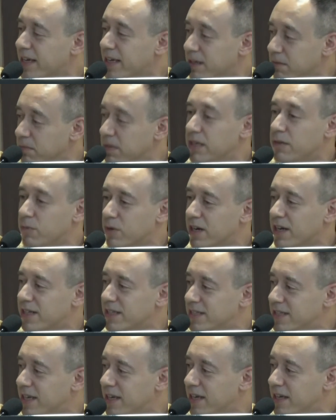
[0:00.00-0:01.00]
can mean what I
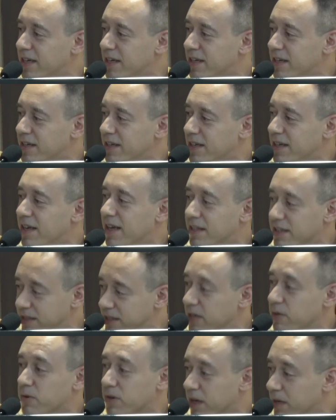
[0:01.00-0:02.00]
say and
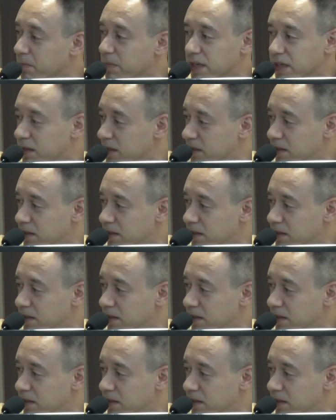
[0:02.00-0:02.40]
say what I mean.